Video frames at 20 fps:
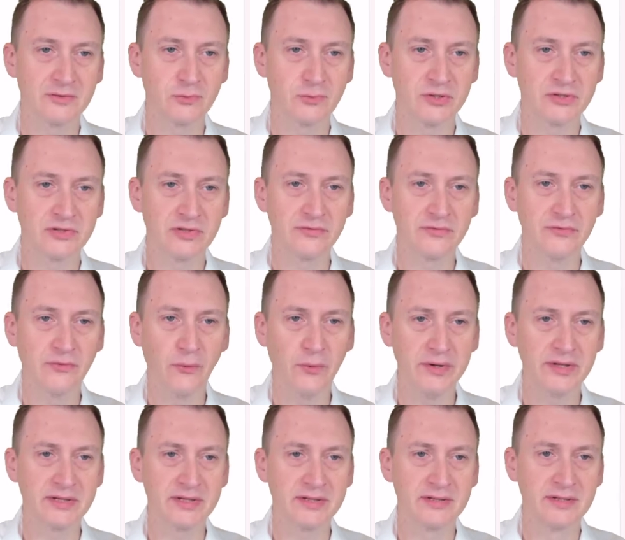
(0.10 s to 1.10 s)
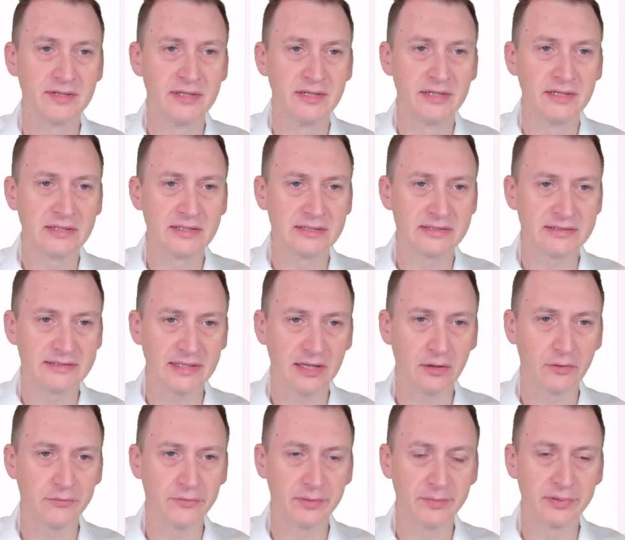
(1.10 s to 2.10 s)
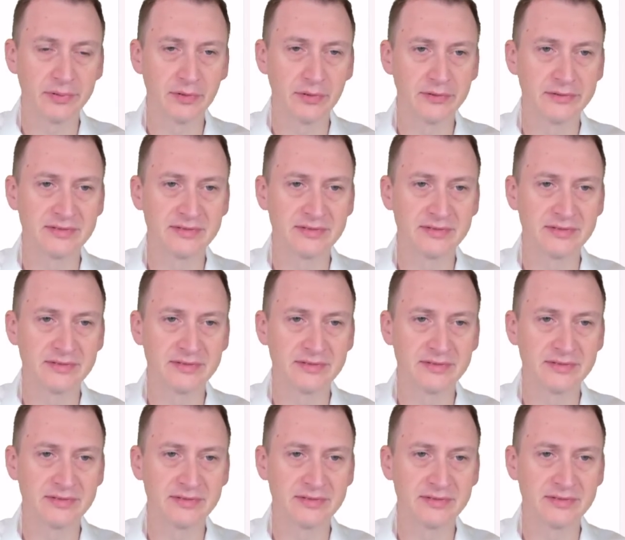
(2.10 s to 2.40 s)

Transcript: Question 40. Dalrymple,